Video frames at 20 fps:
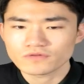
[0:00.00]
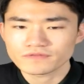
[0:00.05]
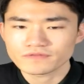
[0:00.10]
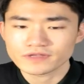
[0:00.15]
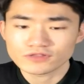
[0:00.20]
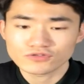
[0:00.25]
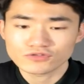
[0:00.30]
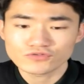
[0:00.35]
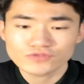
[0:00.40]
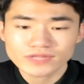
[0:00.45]

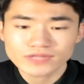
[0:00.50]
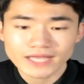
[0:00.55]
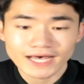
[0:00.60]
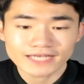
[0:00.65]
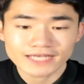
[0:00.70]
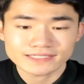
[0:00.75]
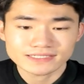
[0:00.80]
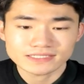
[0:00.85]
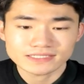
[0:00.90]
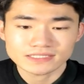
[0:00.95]
in
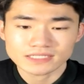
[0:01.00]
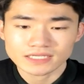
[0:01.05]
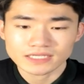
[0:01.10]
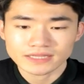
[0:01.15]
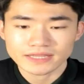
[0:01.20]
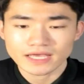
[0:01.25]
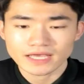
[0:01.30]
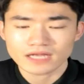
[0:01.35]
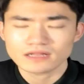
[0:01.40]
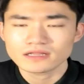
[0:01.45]
2000s
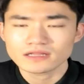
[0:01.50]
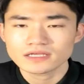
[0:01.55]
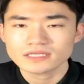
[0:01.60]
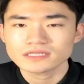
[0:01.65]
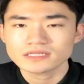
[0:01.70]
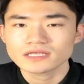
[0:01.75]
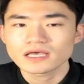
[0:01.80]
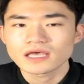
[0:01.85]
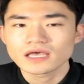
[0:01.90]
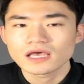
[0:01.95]
in
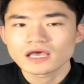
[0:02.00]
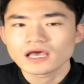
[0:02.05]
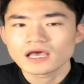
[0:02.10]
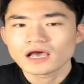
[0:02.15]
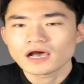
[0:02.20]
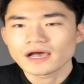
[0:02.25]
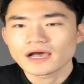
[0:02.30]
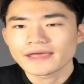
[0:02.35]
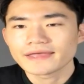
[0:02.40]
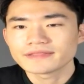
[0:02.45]
Netherlands,
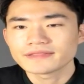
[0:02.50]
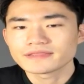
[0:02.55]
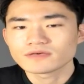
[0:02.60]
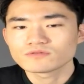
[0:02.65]
and